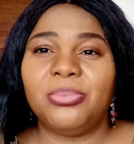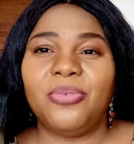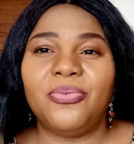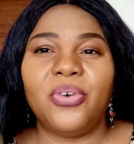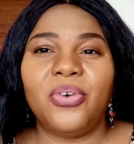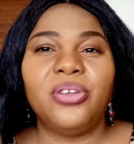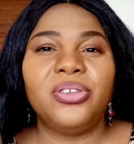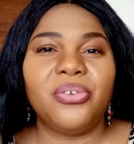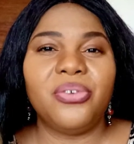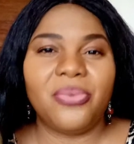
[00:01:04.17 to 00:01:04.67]

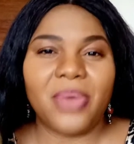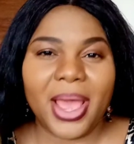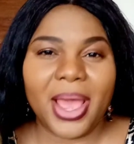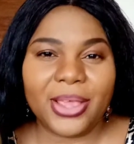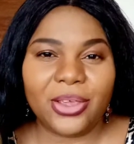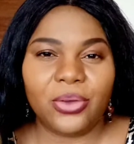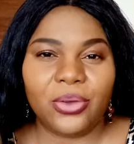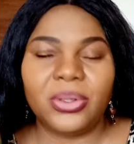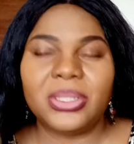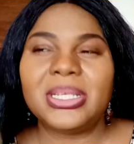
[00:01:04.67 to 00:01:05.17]
before the
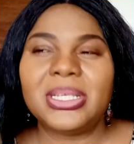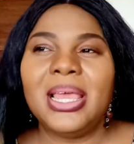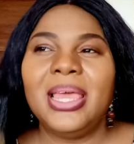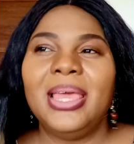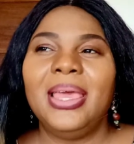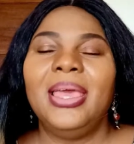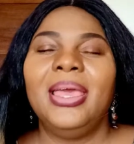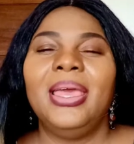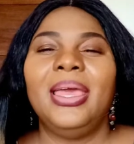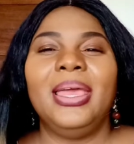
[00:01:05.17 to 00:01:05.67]
riot
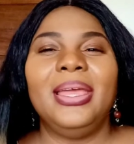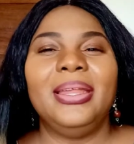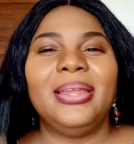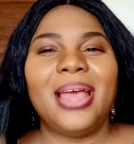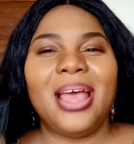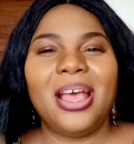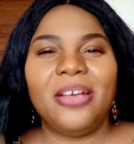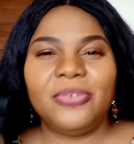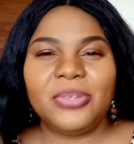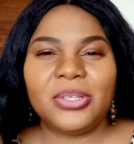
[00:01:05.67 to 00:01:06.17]

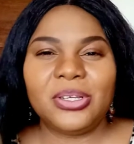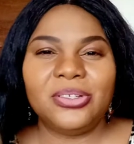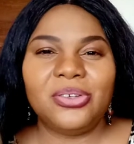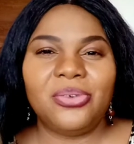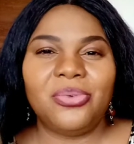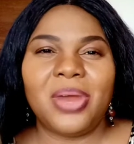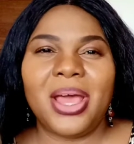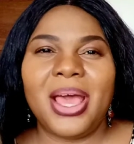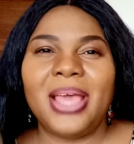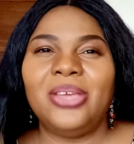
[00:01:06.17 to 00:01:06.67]
and after the
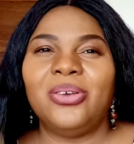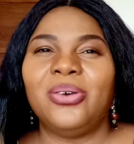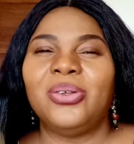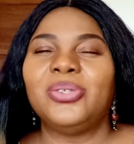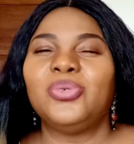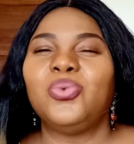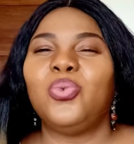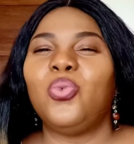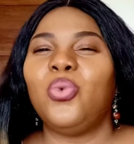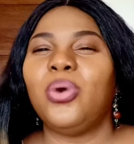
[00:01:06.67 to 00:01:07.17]

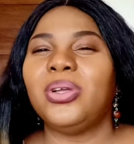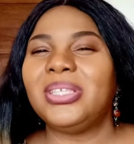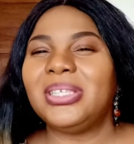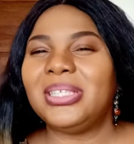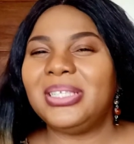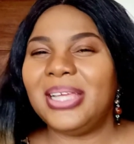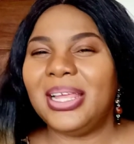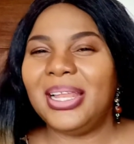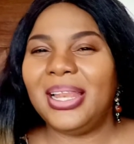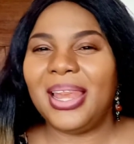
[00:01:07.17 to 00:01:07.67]
riot,
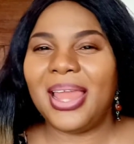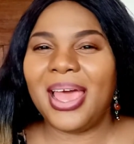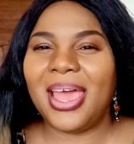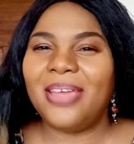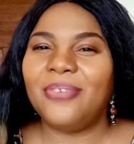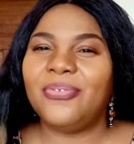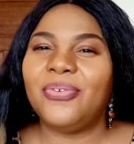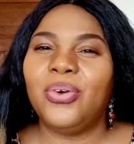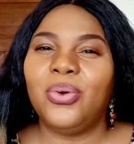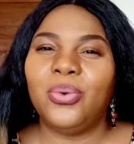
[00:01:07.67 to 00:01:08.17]
what their
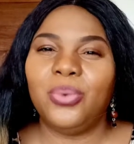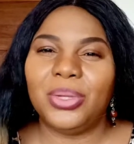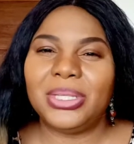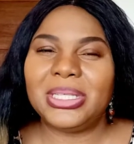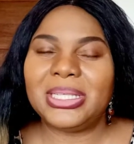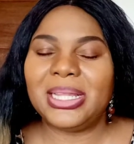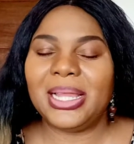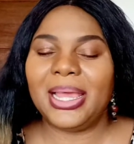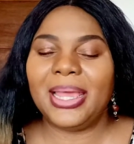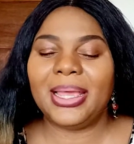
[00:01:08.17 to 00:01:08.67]
life
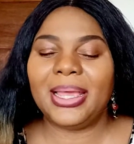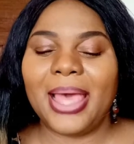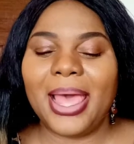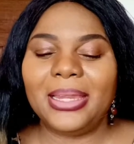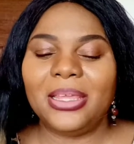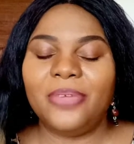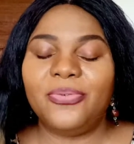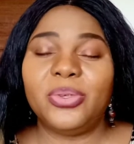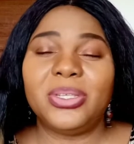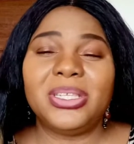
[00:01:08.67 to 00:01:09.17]
was like.
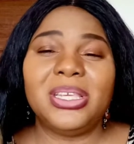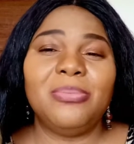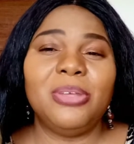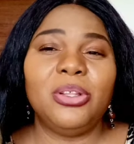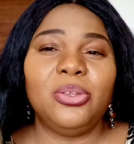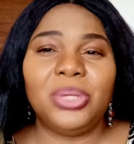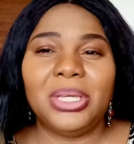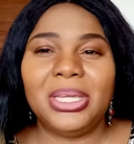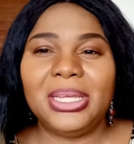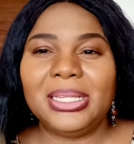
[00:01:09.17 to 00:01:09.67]
And if you see me
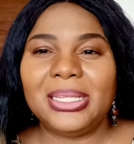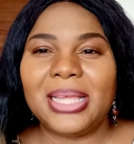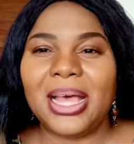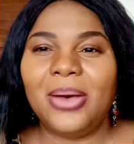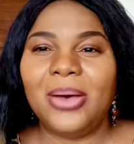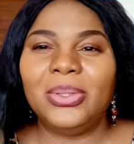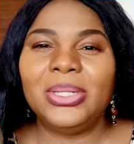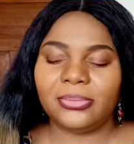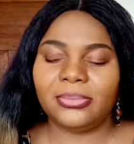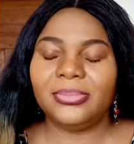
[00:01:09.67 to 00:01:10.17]
looking
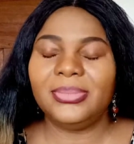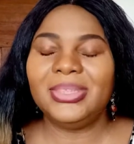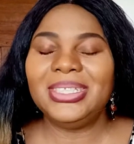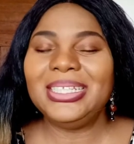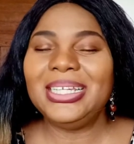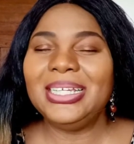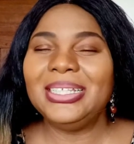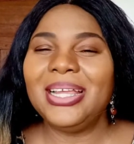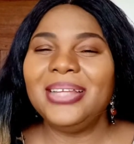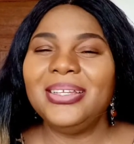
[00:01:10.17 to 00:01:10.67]
down,
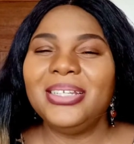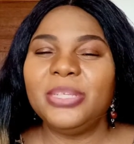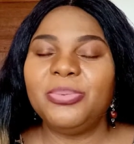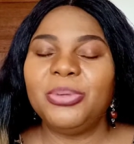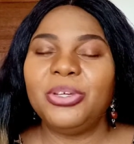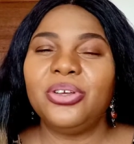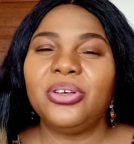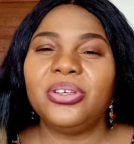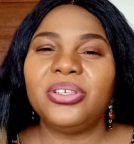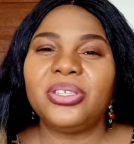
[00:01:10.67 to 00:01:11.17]
that is
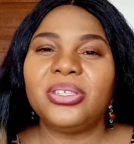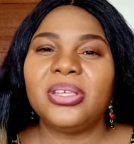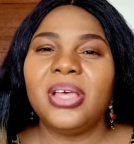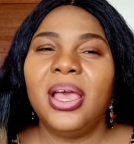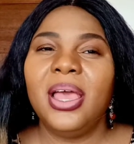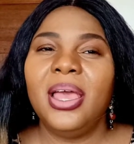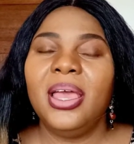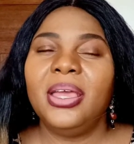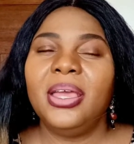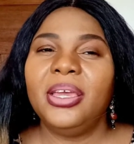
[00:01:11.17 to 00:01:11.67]
because
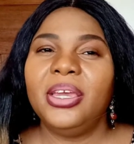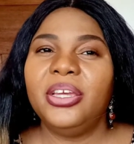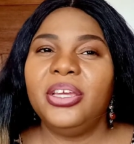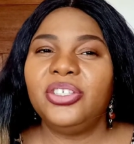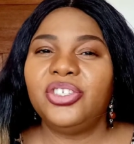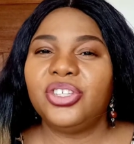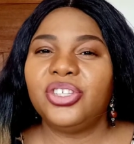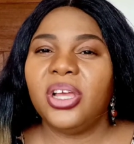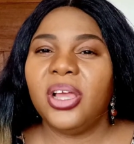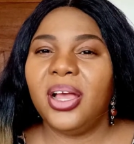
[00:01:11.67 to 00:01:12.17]

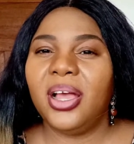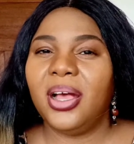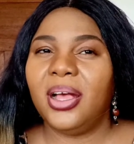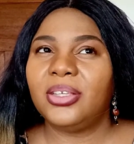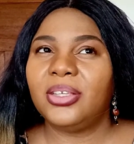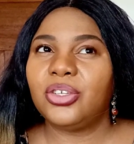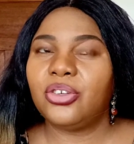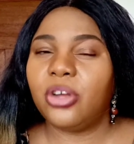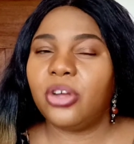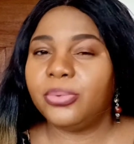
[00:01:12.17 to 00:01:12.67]
each
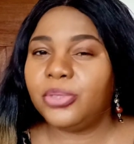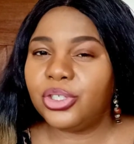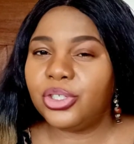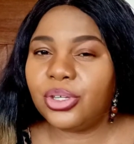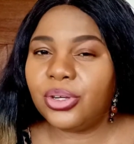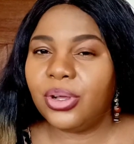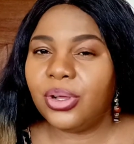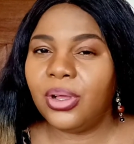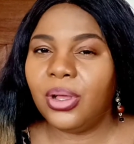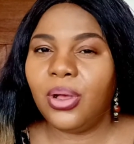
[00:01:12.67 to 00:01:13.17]

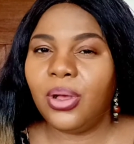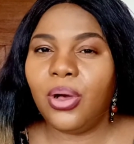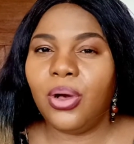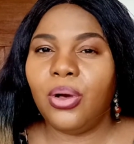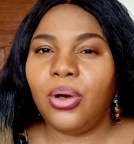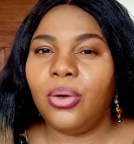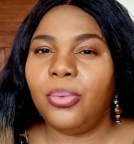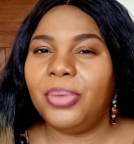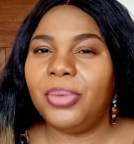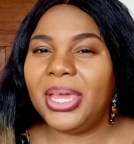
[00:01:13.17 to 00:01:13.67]
sculpture
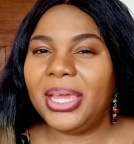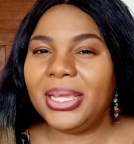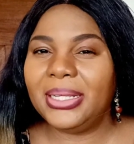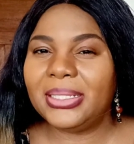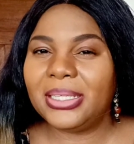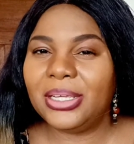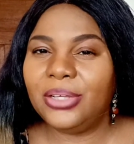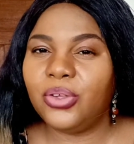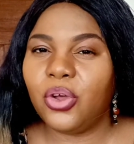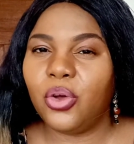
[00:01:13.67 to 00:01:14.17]
or
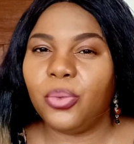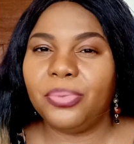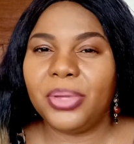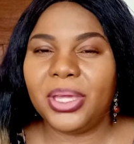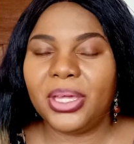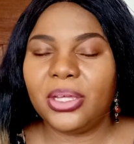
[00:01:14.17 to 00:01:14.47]
painting or